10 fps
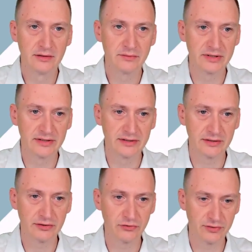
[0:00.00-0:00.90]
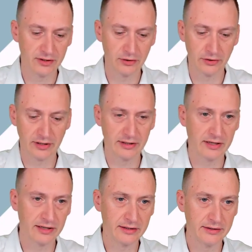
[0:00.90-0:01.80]
We uh, can try and log in
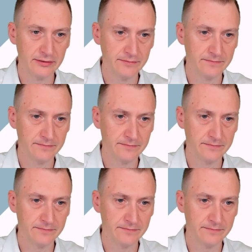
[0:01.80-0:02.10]
again here.